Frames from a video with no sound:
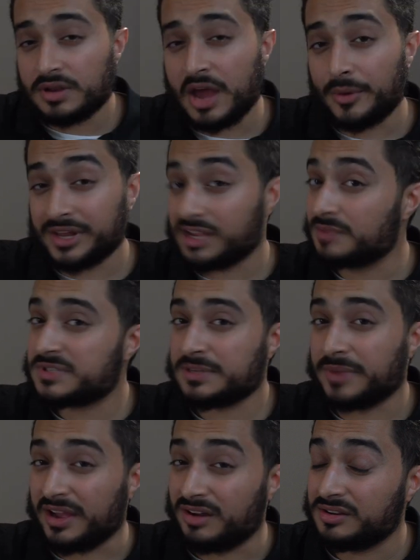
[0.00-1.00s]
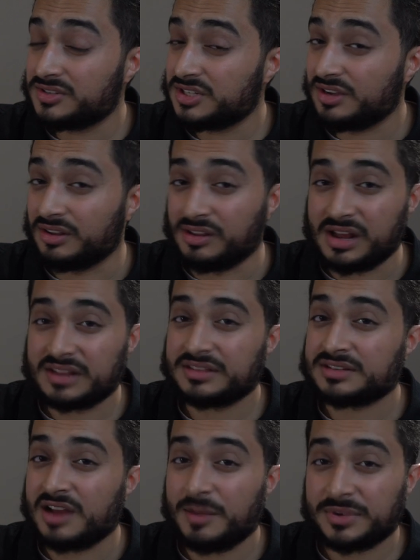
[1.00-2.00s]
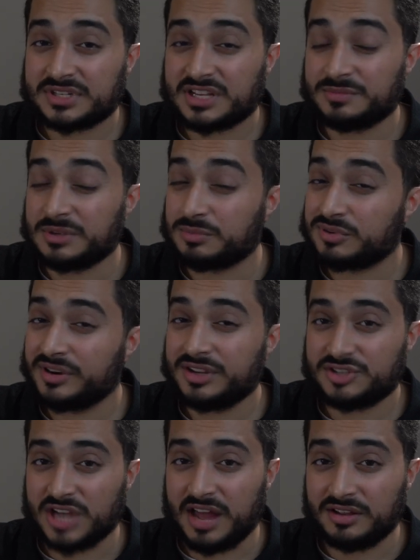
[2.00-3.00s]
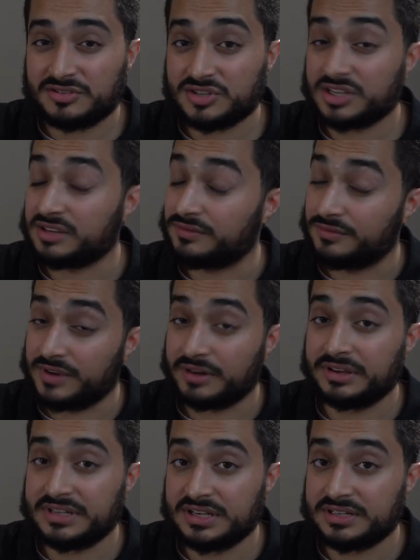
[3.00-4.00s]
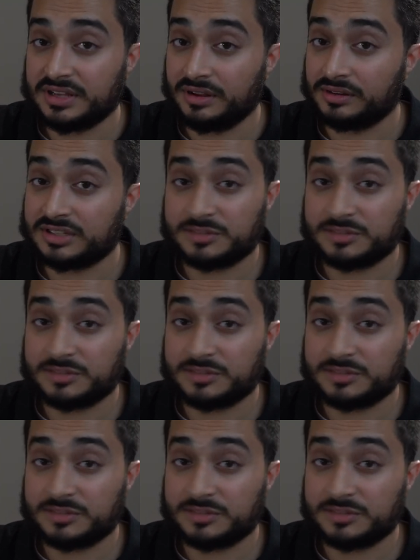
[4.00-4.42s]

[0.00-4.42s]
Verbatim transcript: Now, when it comes to biology, a lot of the topics can be pretty challenging and very detailed,